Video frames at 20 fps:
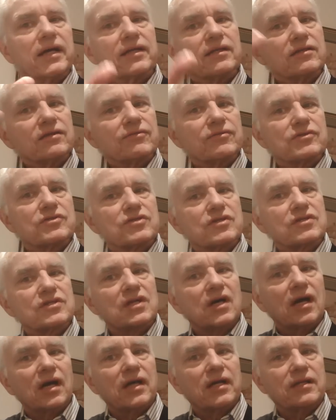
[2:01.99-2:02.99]
in different
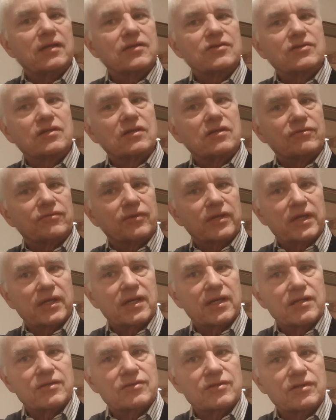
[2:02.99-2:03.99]
societies and different
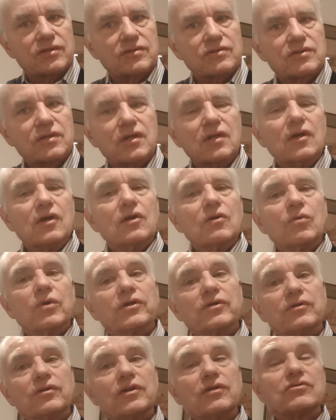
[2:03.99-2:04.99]
cases. What
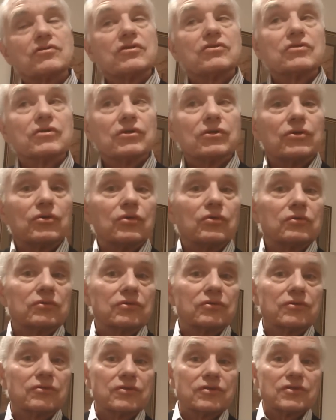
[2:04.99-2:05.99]
you need to do
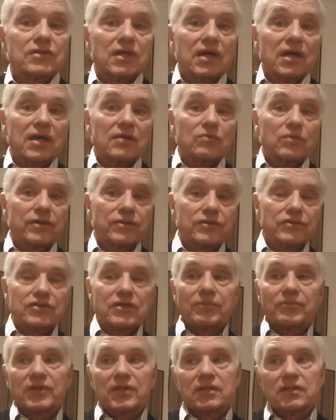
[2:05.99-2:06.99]
to decide whether
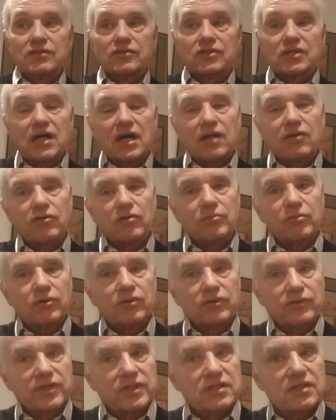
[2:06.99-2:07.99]
something is tolerable
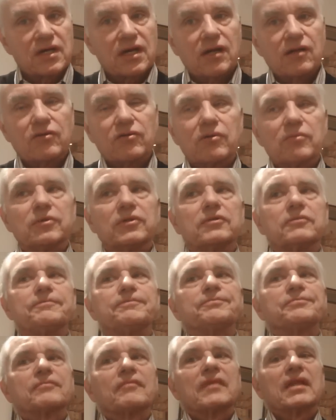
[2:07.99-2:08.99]
or intolerable,
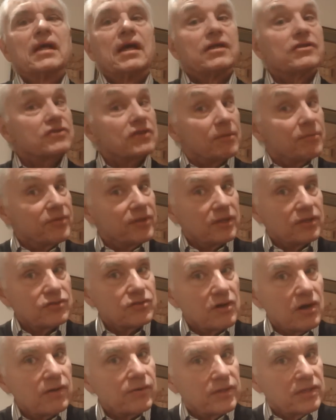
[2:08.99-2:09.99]
and some things
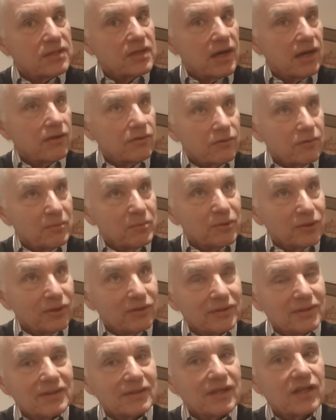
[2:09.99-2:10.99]
are intolerable.
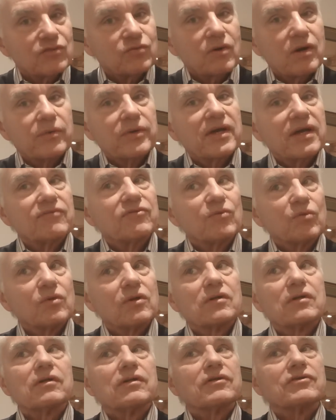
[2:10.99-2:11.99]
That's why we have the
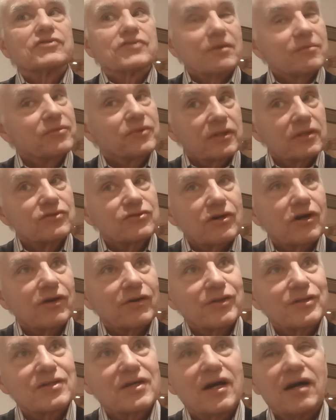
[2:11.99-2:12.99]
word. Some things are
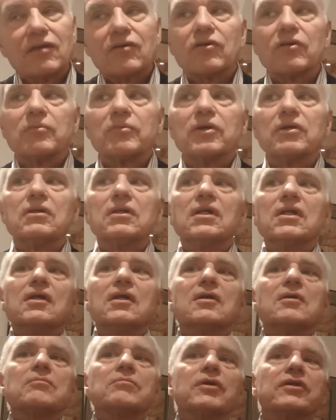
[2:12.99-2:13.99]
intolerable.
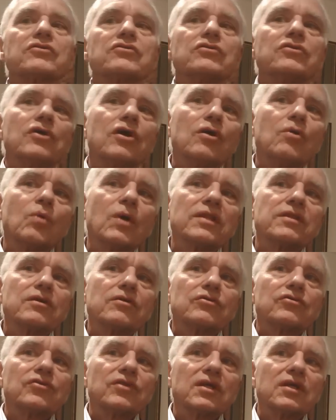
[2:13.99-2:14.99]
But to know what
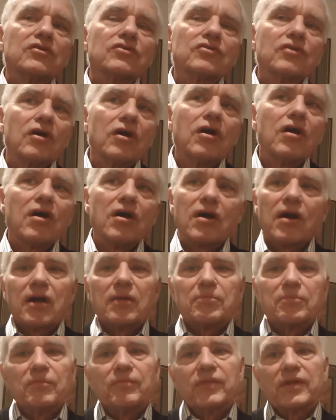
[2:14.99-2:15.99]
those things
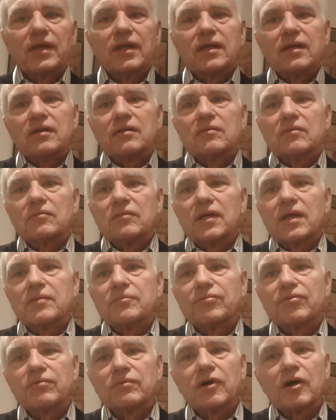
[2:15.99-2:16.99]
are
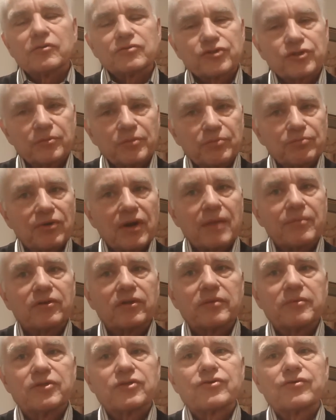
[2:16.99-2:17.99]
and should
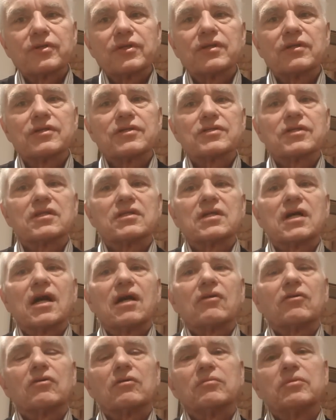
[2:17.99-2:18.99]
properly be treated as
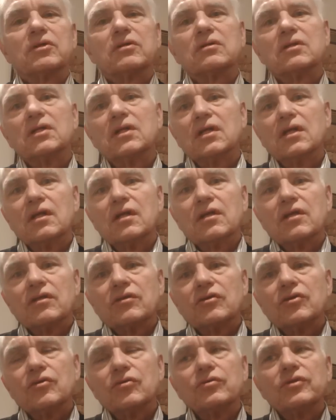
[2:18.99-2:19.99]
intolerable,
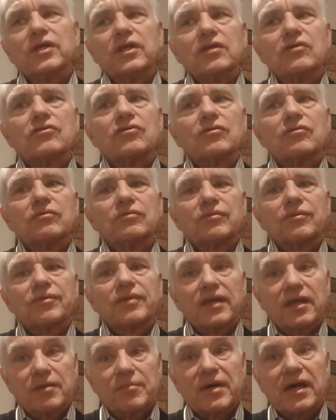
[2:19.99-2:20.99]
you need to
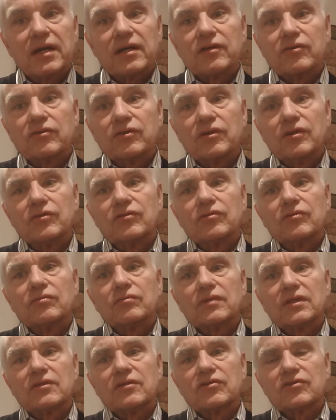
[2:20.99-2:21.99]
think about it, and you need
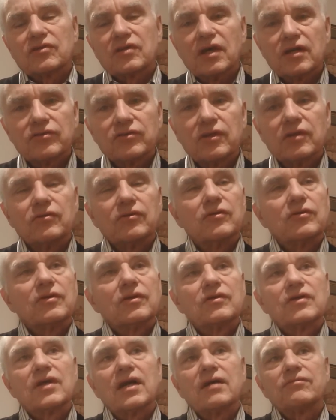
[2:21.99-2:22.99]
to discuss it, and you
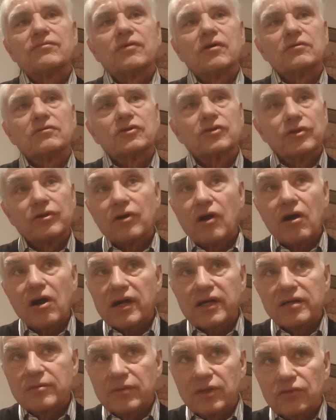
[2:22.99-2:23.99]
need to have good
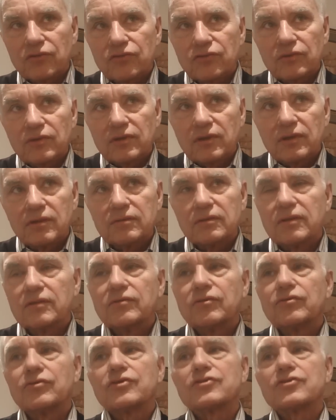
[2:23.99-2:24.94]
arguments. You